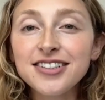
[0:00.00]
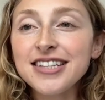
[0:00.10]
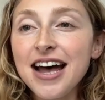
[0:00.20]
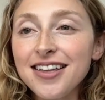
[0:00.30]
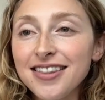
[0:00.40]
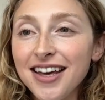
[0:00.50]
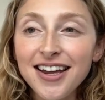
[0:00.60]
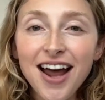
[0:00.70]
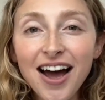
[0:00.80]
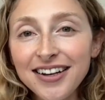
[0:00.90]
set that
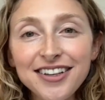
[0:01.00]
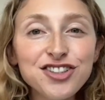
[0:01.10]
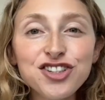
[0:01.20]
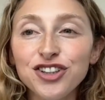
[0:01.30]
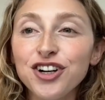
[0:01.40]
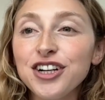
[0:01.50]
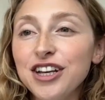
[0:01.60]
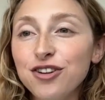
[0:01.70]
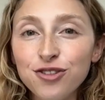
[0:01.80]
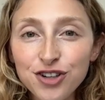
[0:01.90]
I need to learn
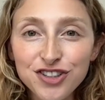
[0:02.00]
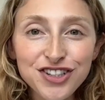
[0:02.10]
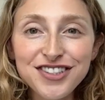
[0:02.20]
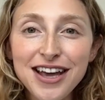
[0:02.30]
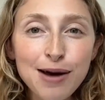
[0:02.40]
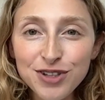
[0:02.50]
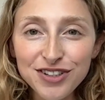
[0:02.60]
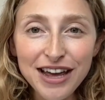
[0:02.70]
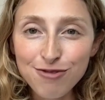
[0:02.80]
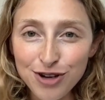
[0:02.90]
in order to stay up to
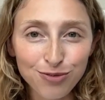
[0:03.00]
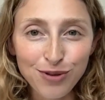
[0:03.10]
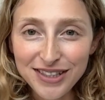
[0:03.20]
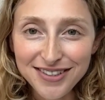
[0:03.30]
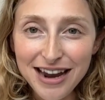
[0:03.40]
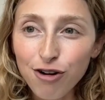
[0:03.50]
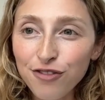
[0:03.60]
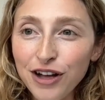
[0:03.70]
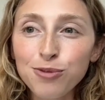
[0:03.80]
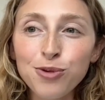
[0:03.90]
date with what's now
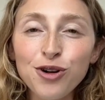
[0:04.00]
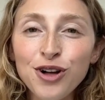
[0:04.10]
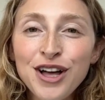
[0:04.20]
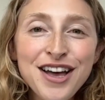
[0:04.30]
available,